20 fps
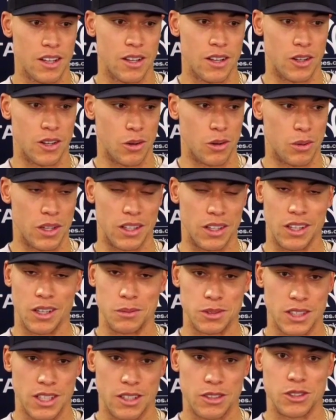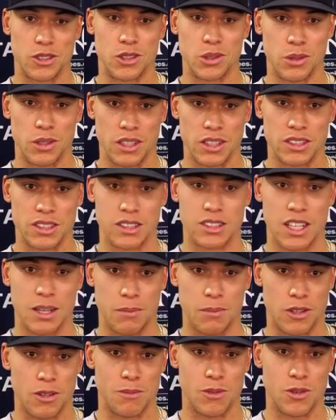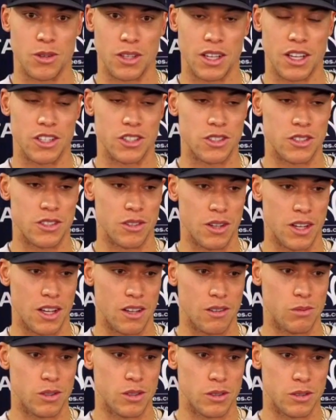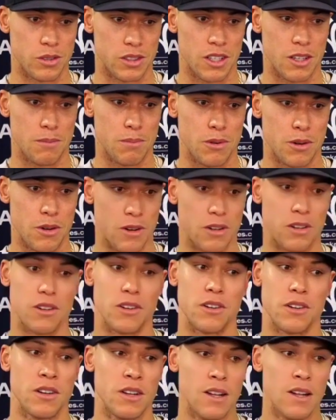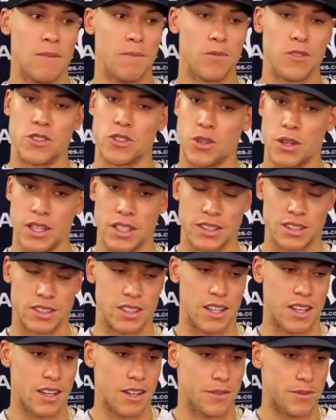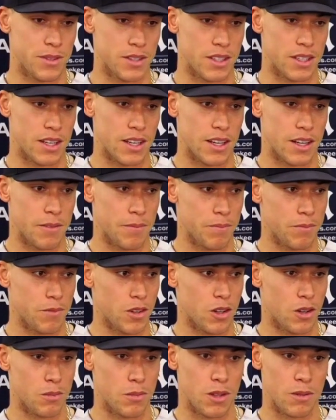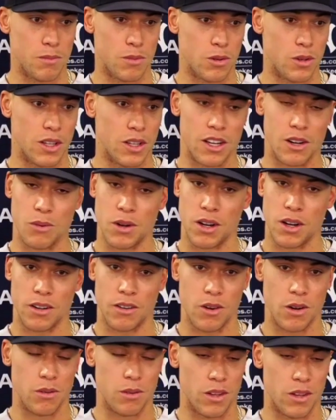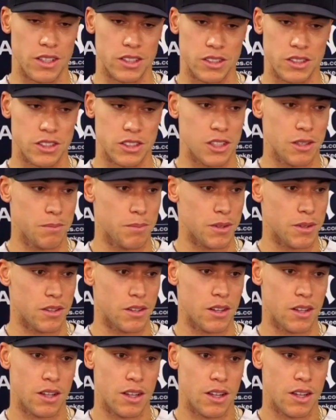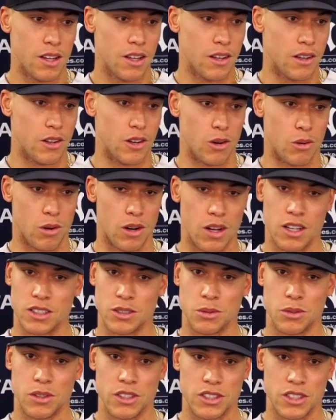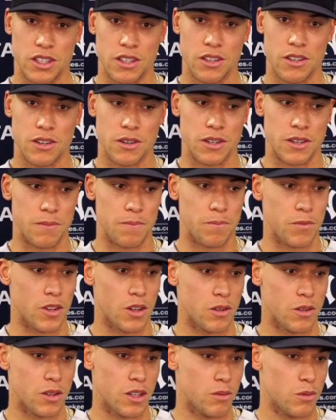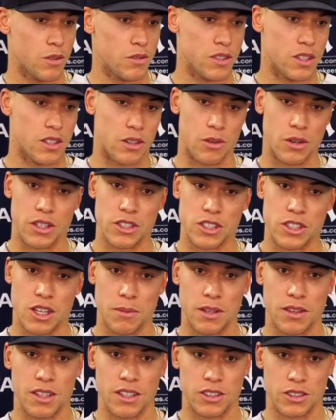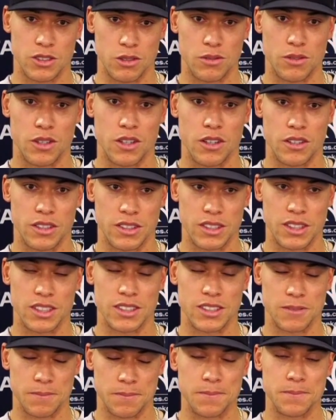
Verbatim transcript: you know, when it comes down to it is the type of communication you have with your skipper and your training staff. And, uh, you know, me and Booney got a great, great relationship and, you know, we're honest with each other and, you know, they, we've done a great job, I think, so far this season.